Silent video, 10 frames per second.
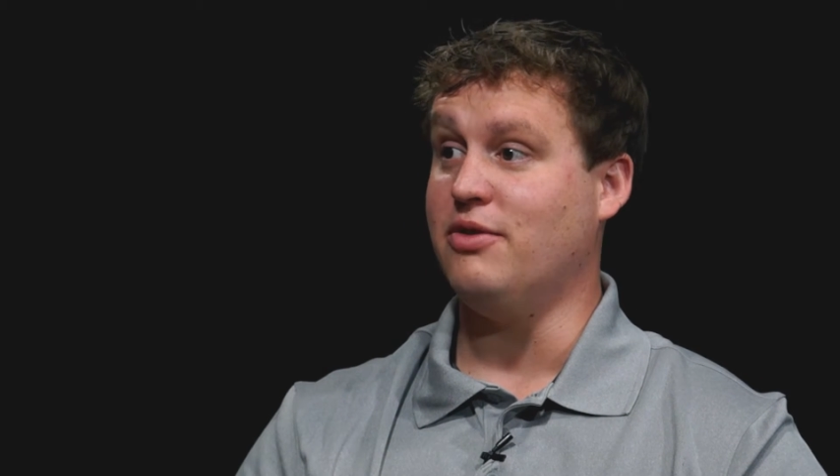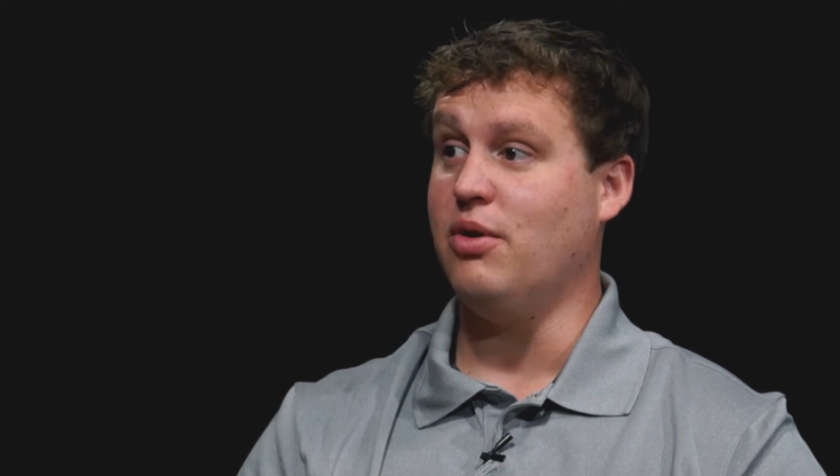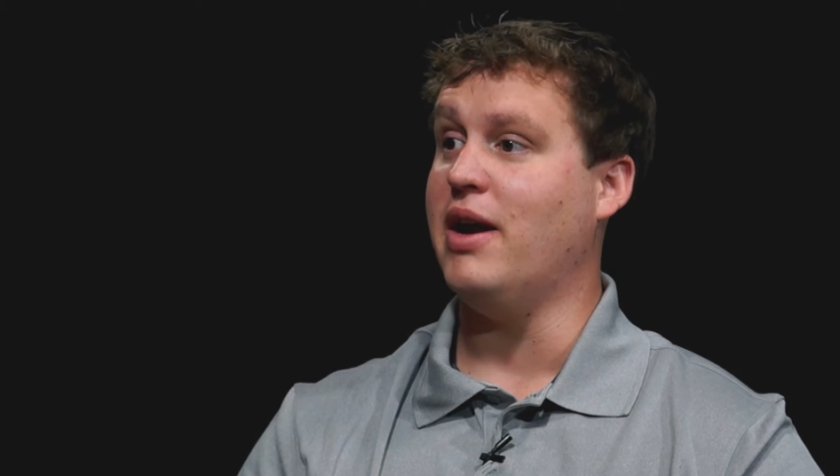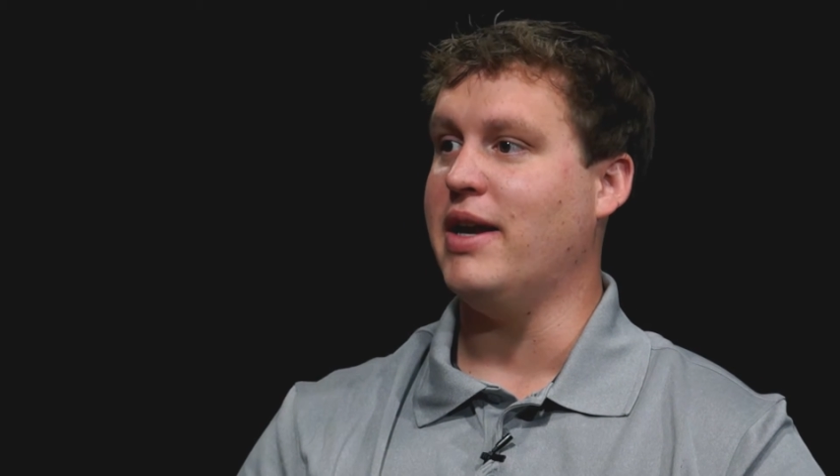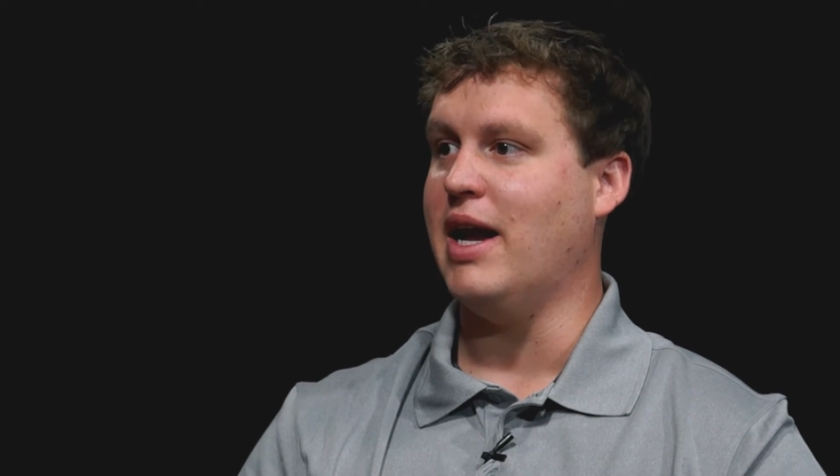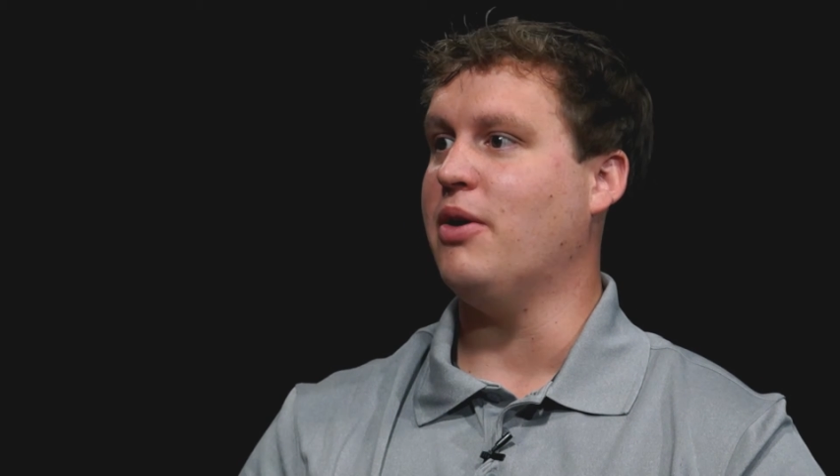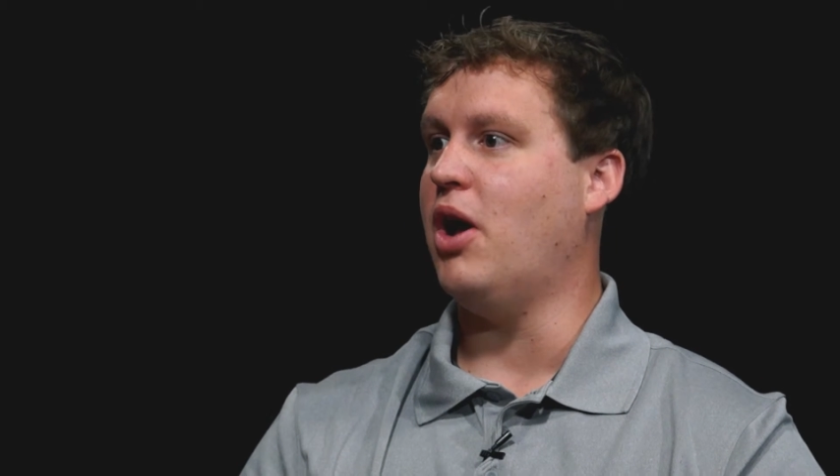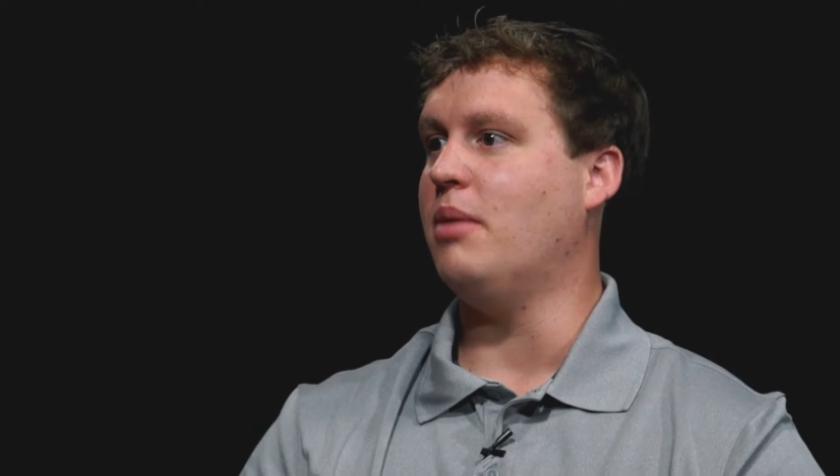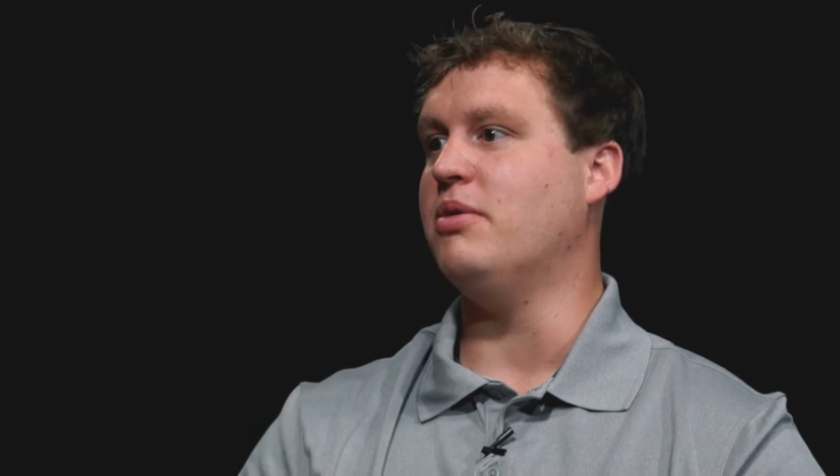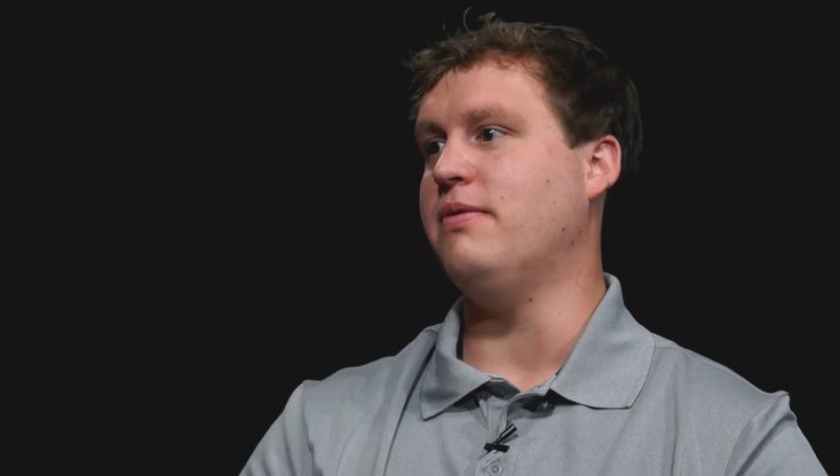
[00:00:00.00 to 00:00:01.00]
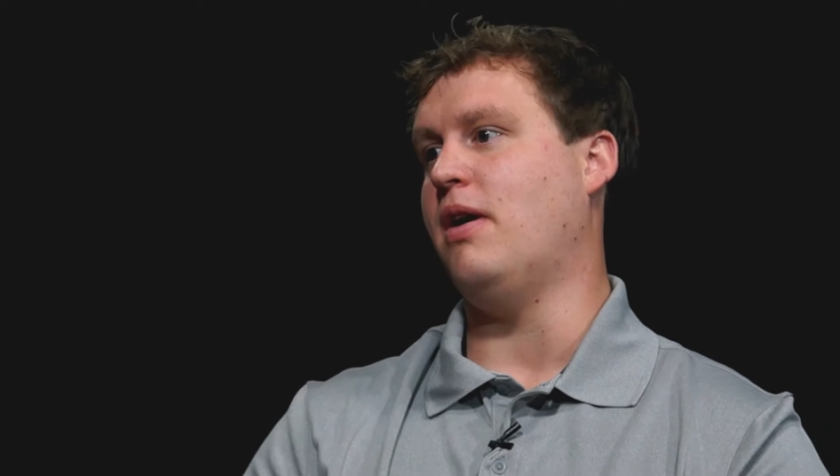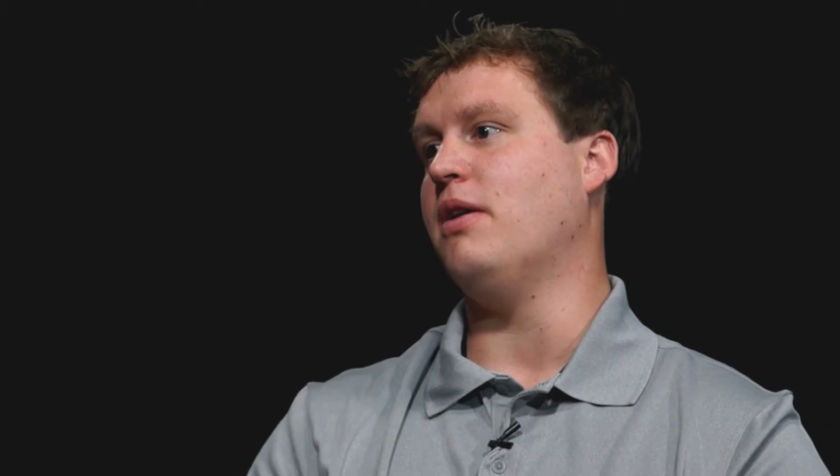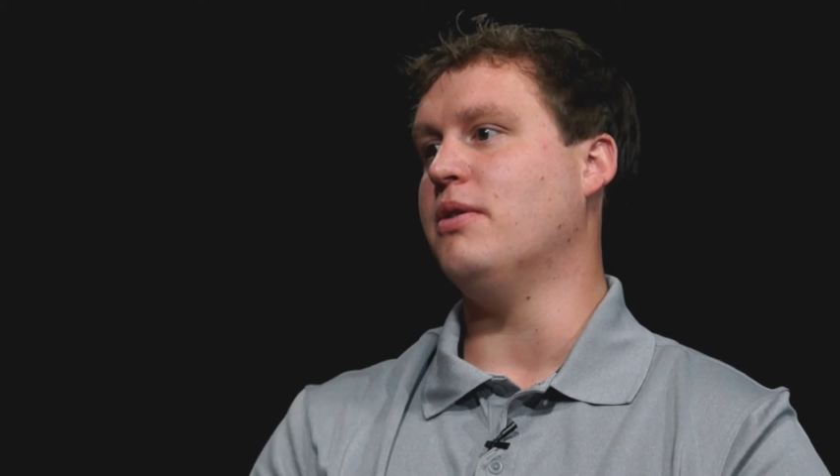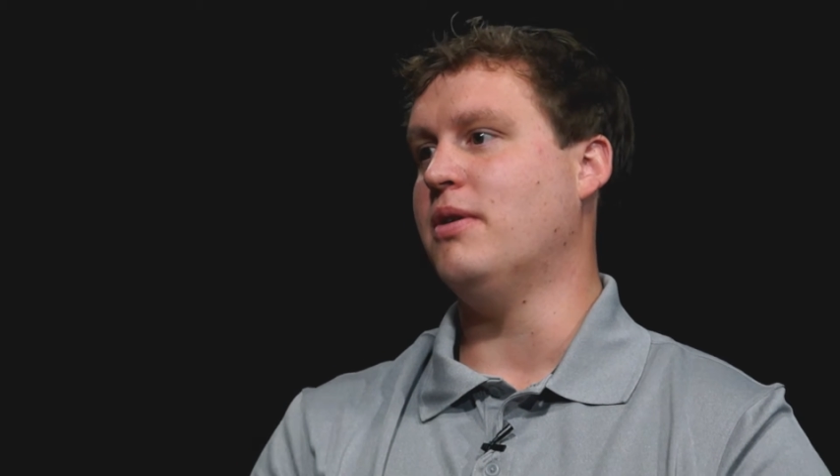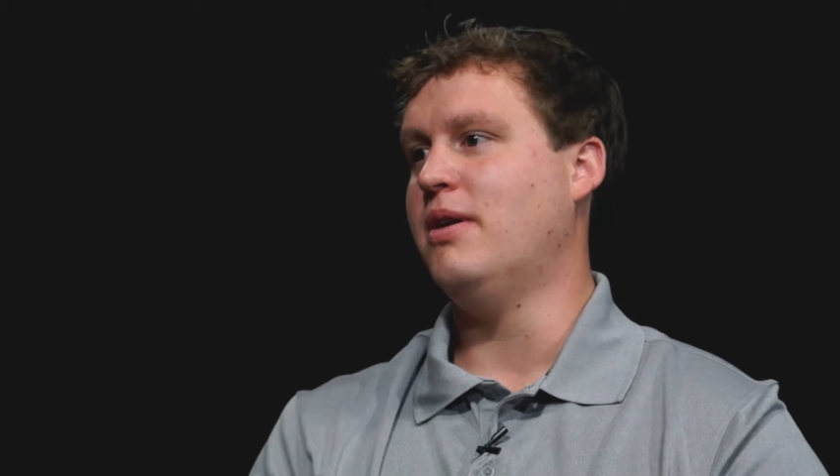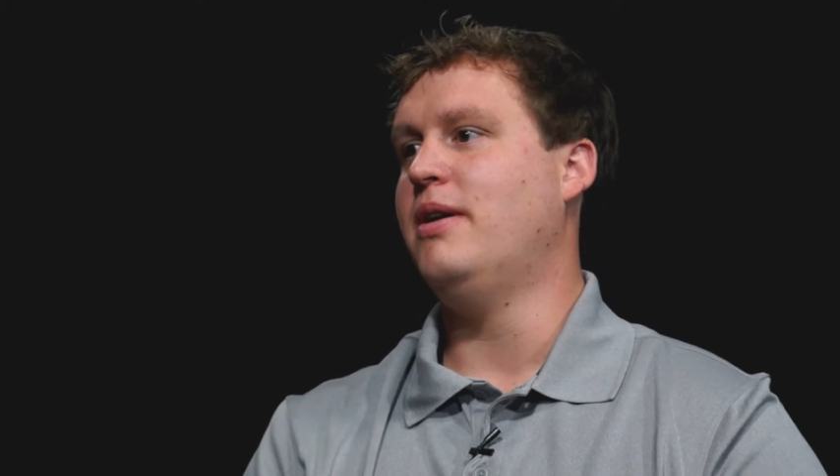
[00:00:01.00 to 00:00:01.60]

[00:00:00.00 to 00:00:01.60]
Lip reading: and crying out, Abba, Father,